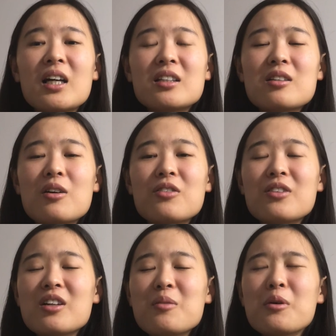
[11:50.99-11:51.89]
So if
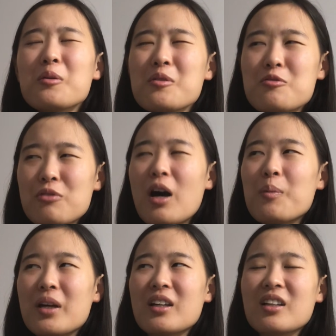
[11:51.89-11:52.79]
their hemoglobin is
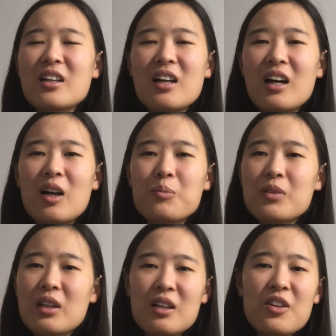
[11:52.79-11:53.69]
dropping,
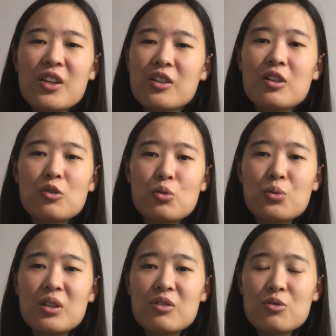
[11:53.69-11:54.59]
the other thing you can
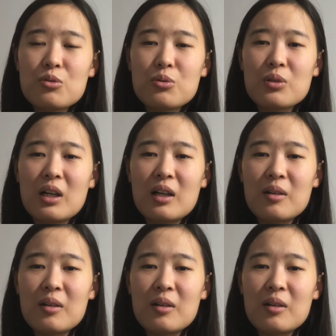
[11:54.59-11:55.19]
do is do